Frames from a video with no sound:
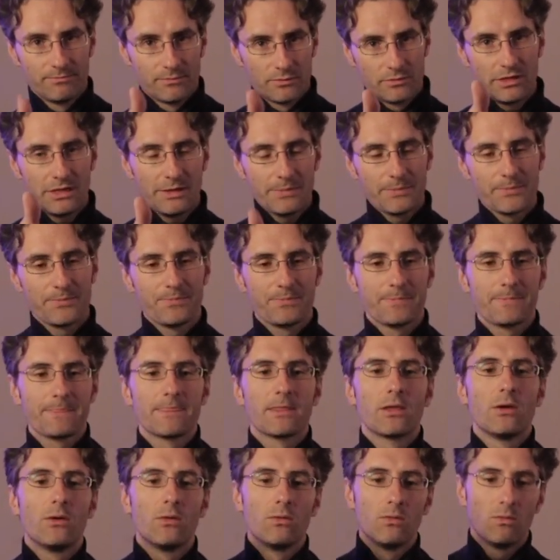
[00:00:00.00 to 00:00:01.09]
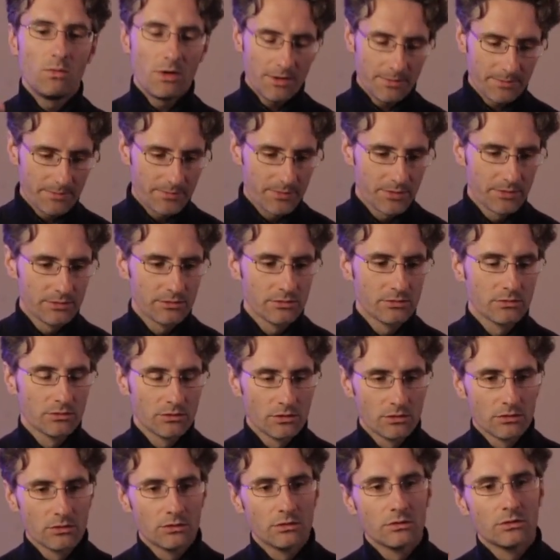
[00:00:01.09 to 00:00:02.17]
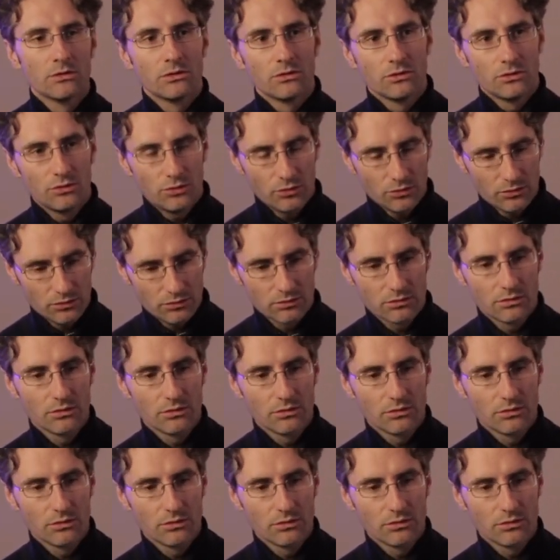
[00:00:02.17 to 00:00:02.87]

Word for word: Ready? One, two,